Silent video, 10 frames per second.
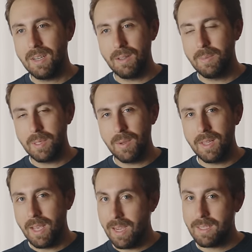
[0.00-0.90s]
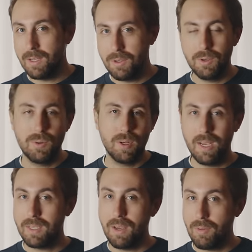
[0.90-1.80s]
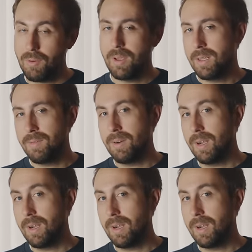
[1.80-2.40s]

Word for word: Olympus made the XA2 and XA3 in different